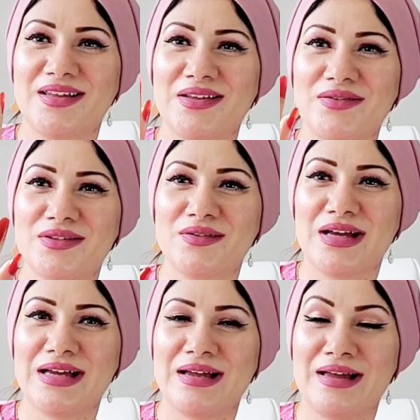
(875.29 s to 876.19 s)
gives you
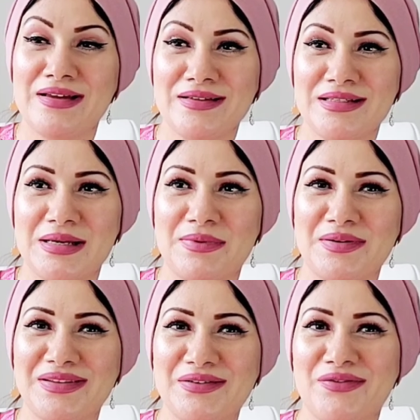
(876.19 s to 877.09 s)
a hint
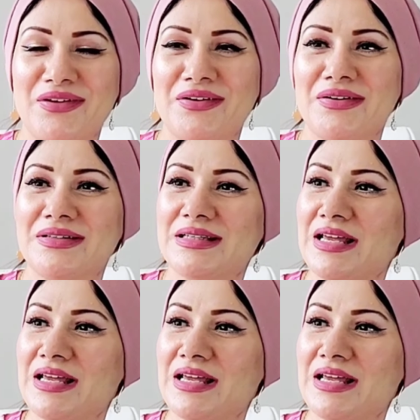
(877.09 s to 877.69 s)
about the fragrance.